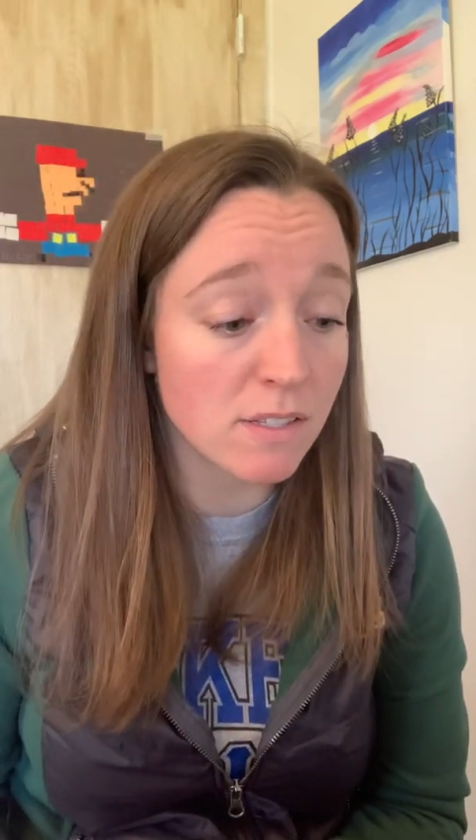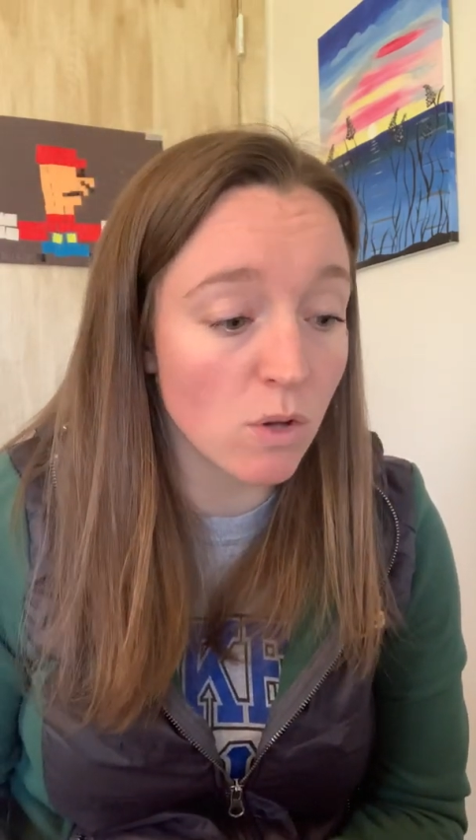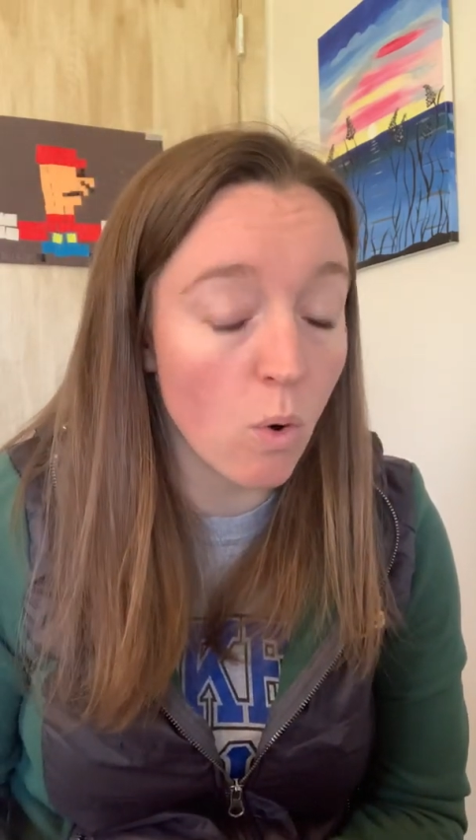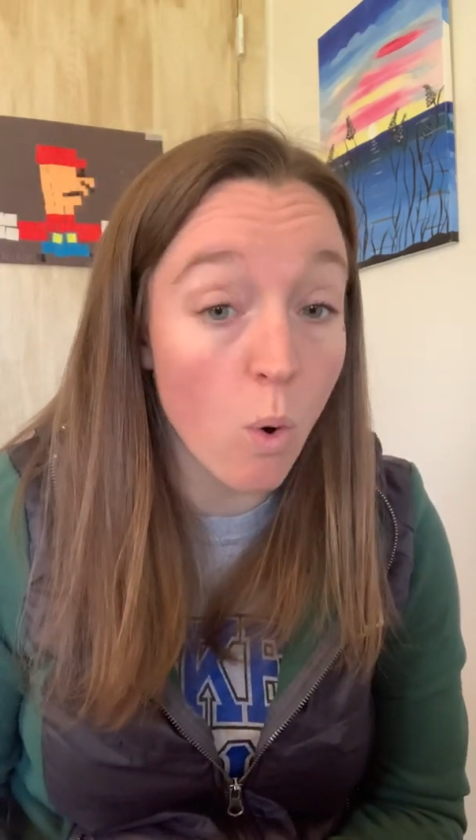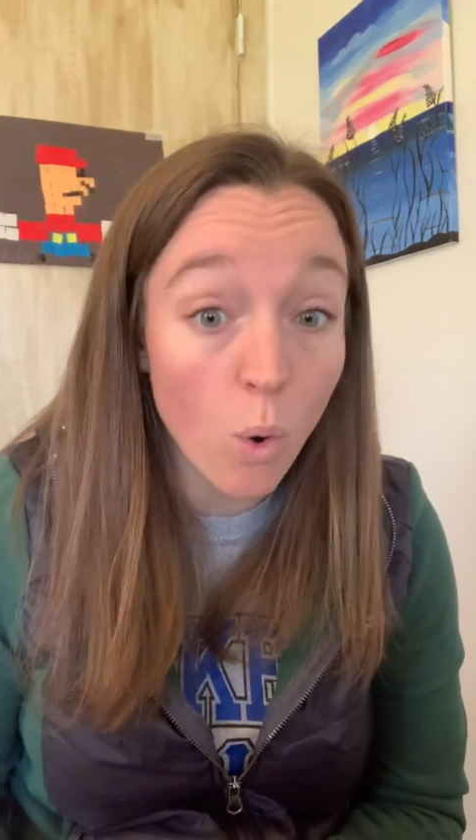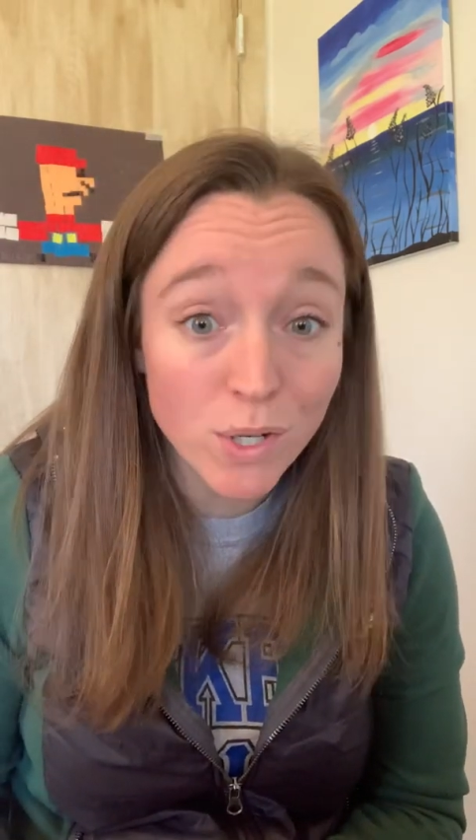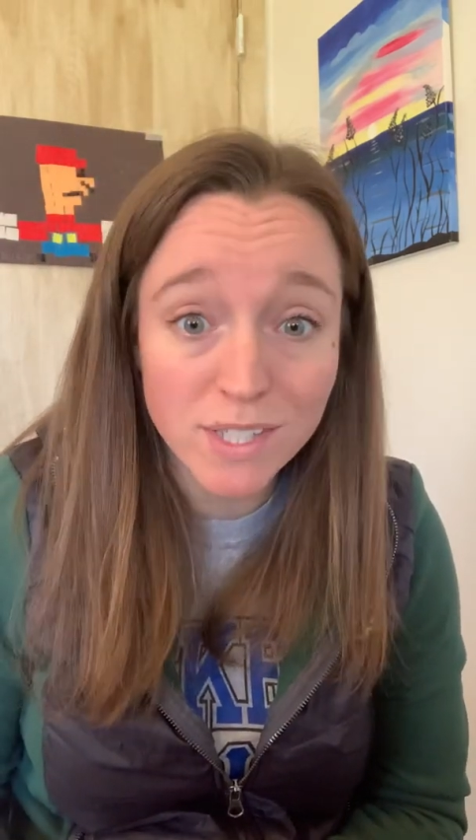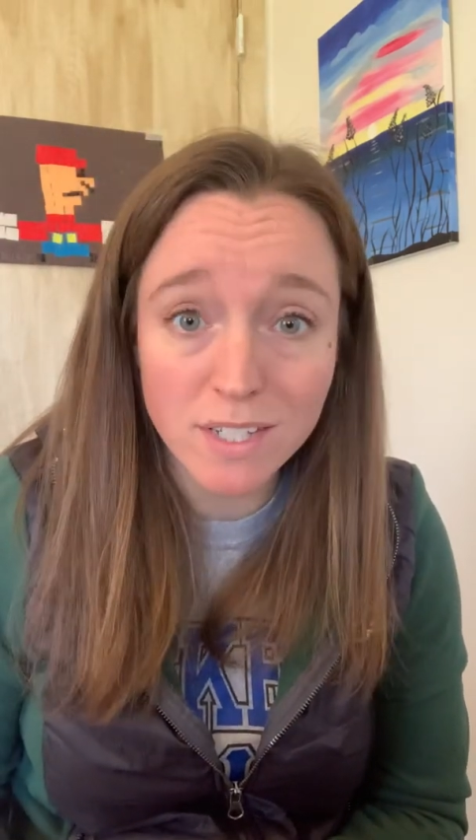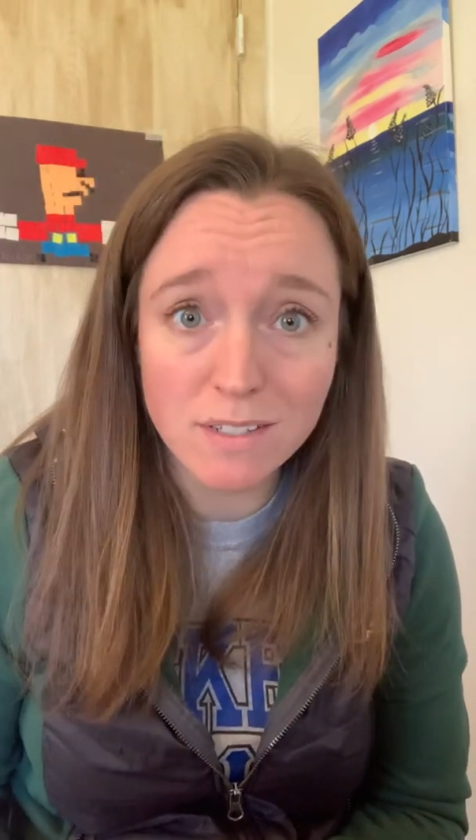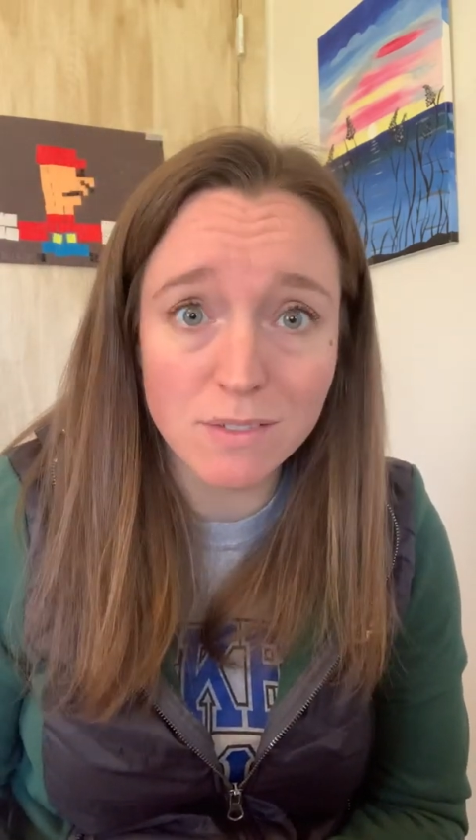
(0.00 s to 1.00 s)
so
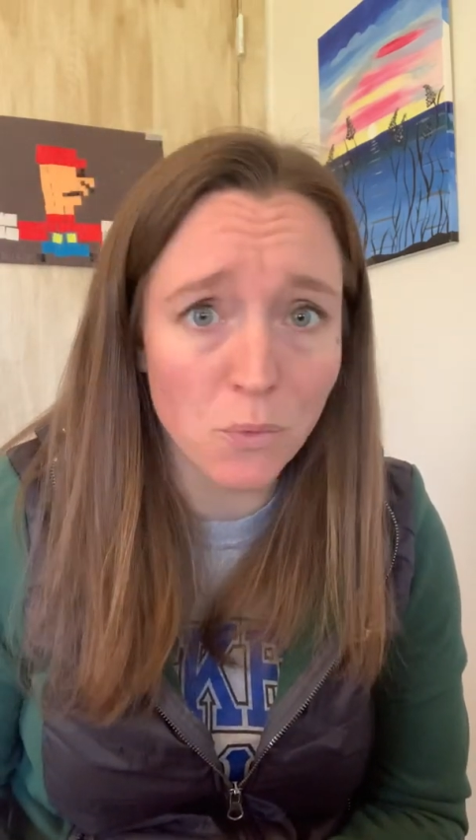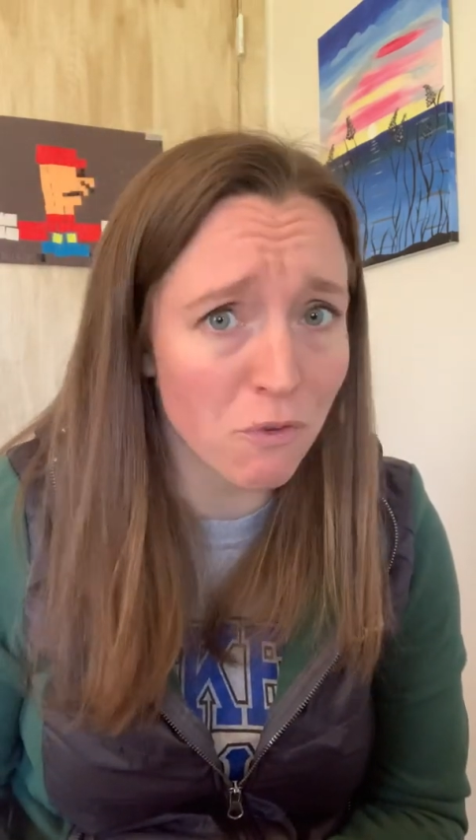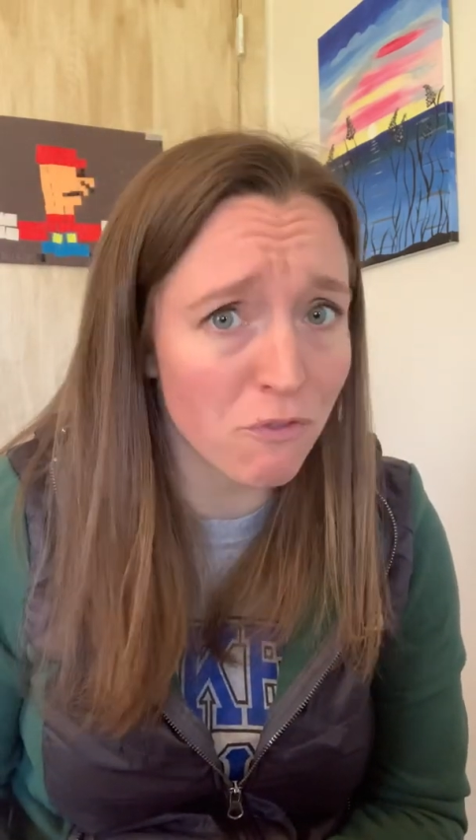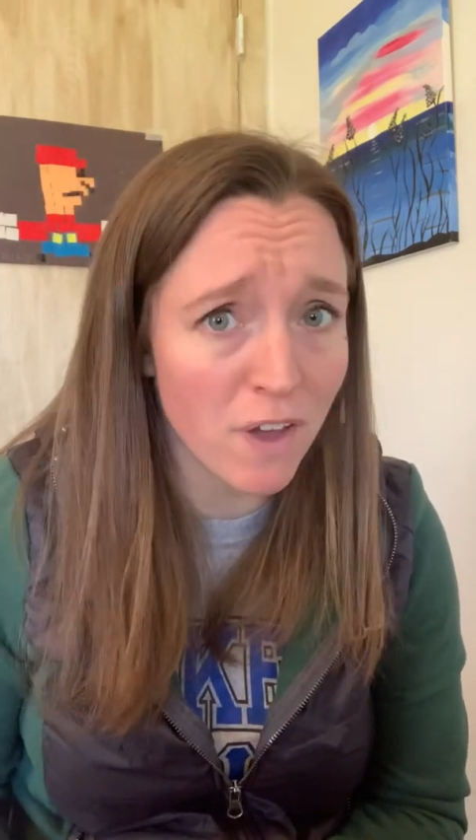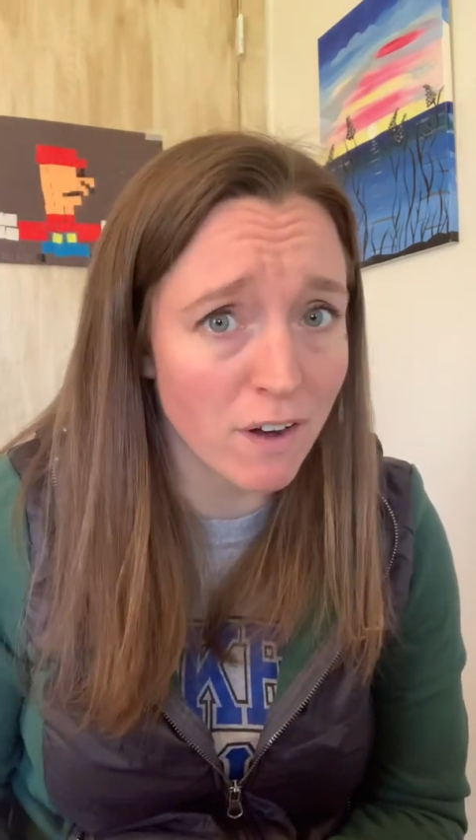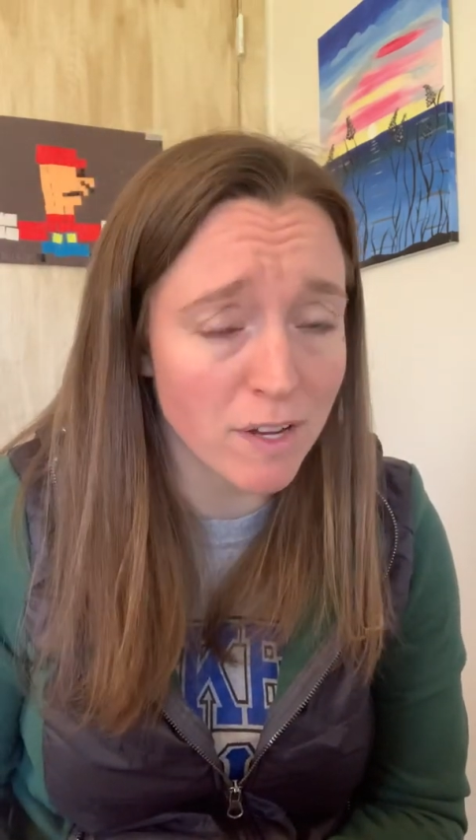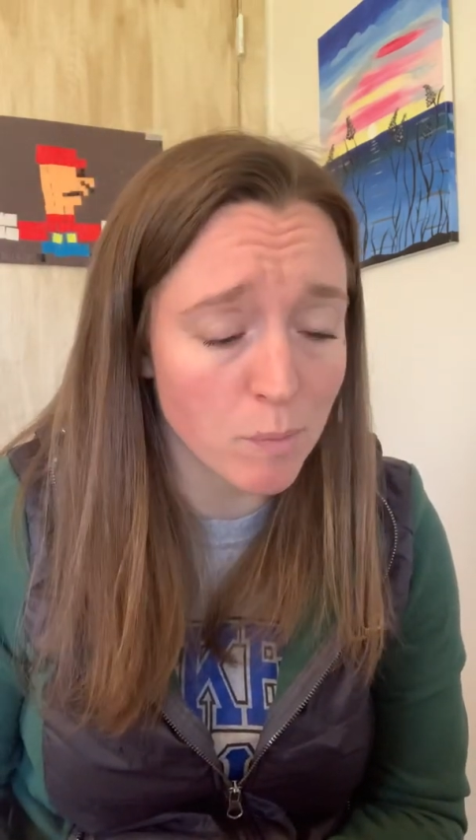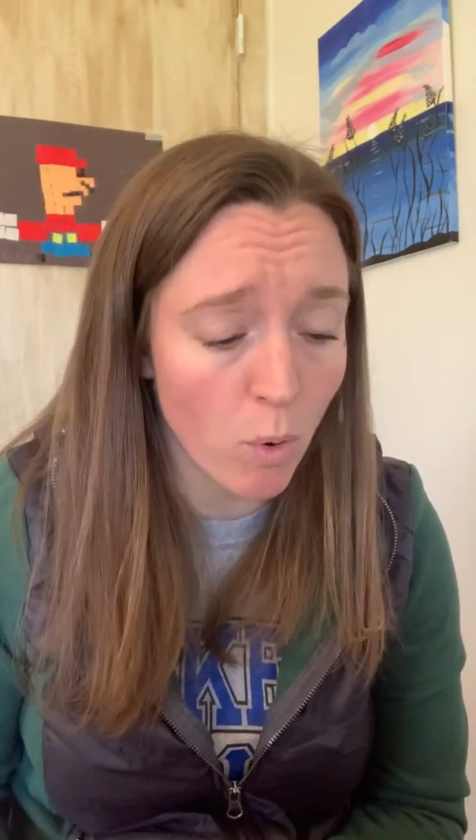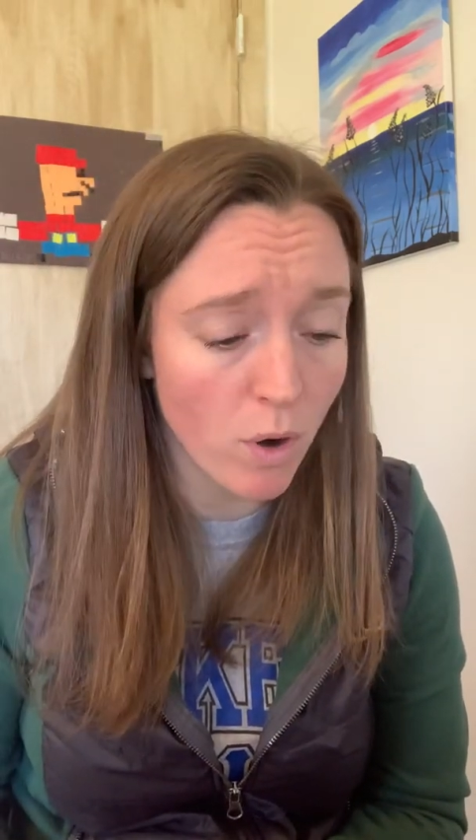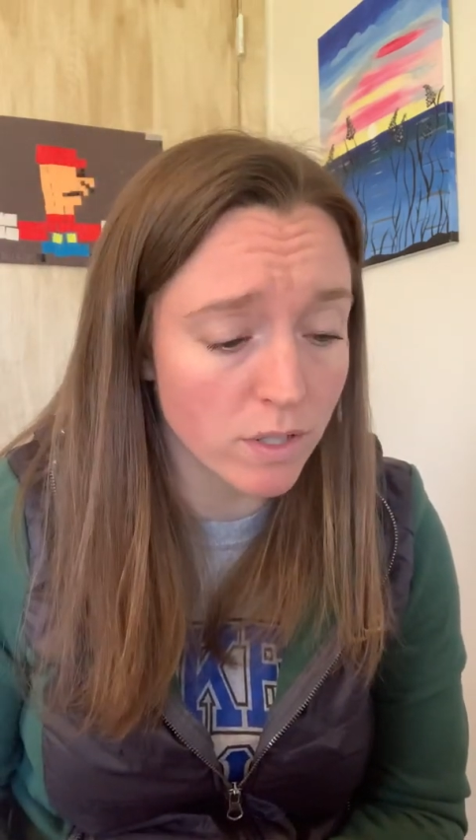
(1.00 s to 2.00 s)
horses were very
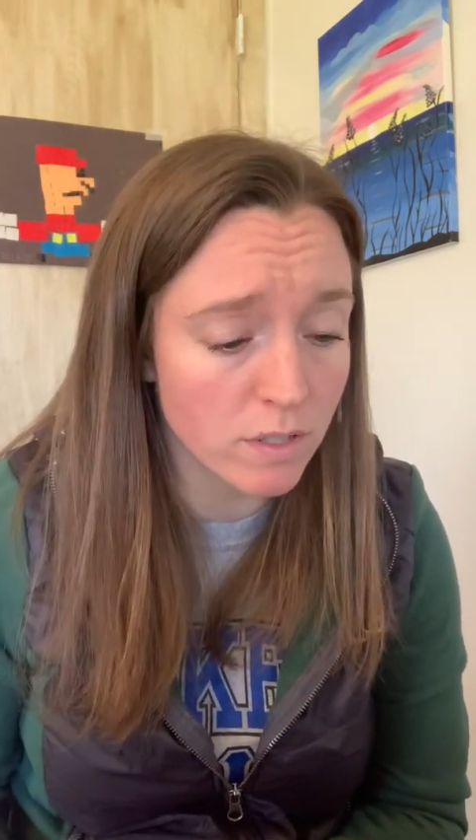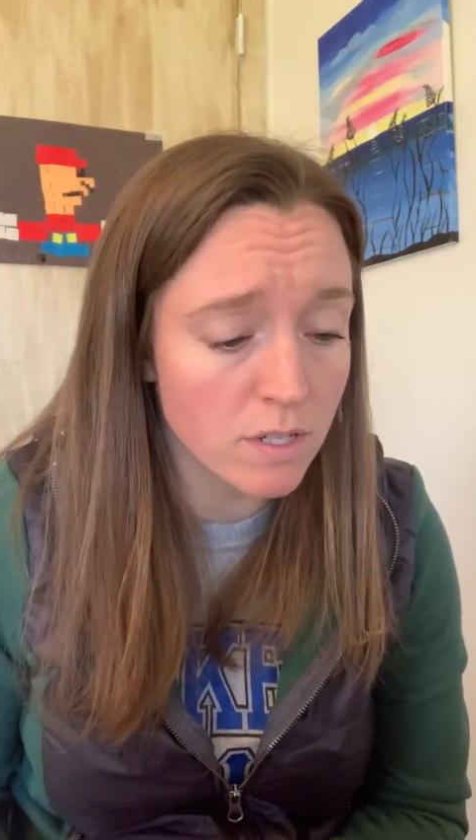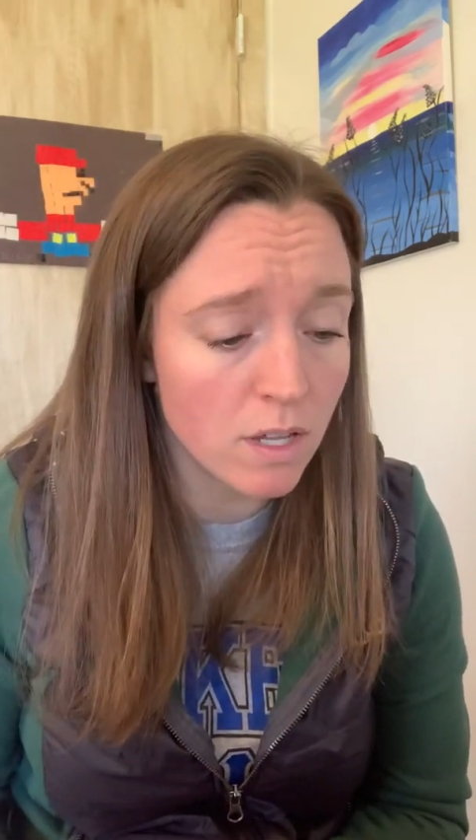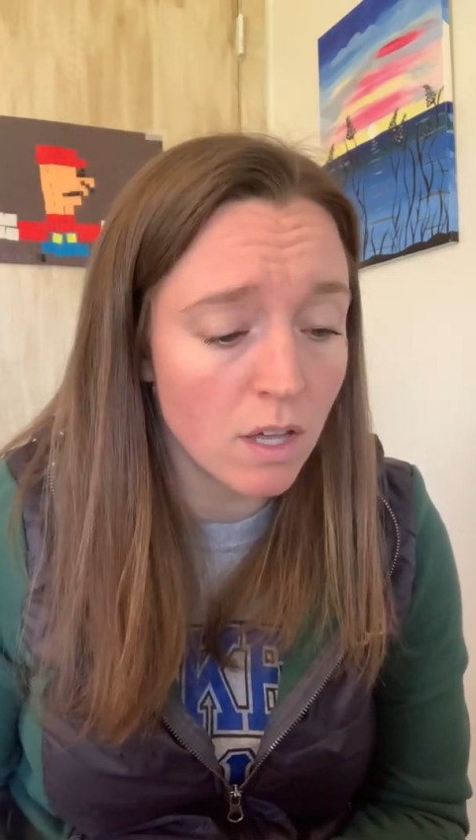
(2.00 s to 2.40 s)
important.